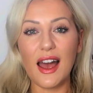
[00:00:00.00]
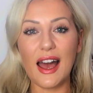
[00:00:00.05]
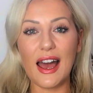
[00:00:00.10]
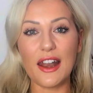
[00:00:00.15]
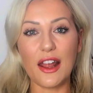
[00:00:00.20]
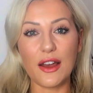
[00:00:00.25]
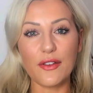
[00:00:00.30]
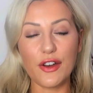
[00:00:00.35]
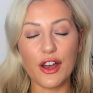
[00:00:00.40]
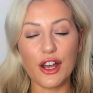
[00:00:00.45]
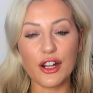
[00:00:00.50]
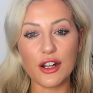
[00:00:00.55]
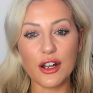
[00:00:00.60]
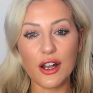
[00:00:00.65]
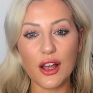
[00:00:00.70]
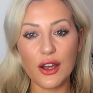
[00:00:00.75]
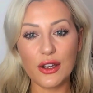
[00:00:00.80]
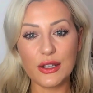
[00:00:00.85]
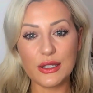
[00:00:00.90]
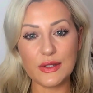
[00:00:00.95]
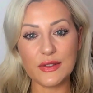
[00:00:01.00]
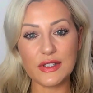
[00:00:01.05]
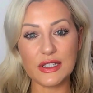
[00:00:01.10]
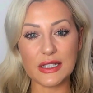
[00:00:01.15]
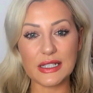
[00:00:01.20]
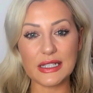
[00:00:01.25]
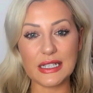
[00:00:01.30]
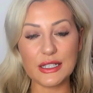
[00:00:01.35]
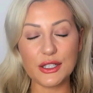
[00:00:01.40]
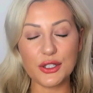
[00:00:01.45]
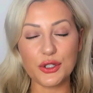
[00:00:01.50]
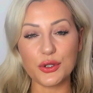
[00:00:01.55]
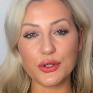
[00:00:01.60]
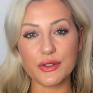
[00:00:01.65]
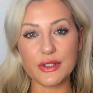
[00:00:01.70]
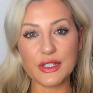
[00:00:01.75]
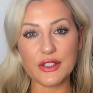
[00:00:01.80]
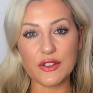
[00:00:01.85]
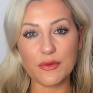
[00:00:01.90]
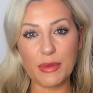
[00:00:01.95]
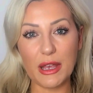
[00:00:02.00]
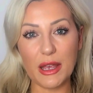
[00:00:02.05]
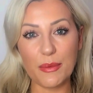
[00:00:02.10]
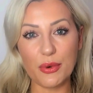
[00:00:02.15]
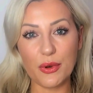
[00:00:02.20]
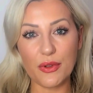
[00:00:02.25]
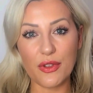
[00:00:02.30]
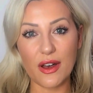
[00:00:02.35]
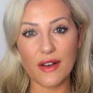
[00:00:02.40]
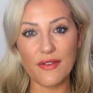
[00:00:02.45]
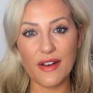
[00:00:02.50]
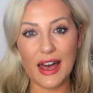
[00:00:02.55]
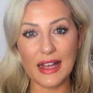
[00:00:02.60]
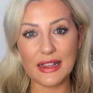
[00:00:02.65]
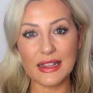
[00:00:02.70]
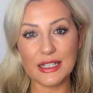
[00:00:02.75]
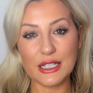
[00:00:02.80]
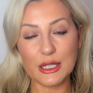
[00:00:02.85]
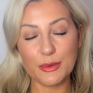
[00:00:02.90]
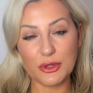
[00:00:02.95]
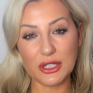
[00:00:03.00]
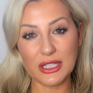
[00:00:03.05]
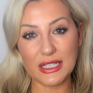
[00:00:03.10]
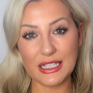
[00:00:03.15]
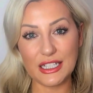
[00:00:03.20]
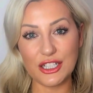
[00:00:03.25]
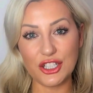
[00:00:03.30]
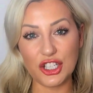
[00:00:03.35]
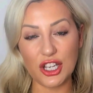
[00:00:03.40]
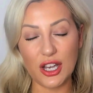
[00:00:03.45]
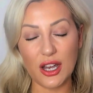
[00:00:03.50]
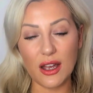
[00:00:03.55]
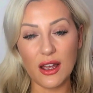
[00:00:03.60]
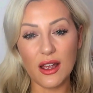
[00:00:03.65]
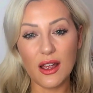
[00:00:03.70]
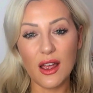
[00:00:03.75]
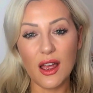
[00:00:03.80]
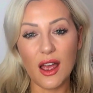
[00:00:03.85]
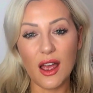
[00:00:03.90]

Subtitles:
and I've heard loads of success stories of people that have had this procedure.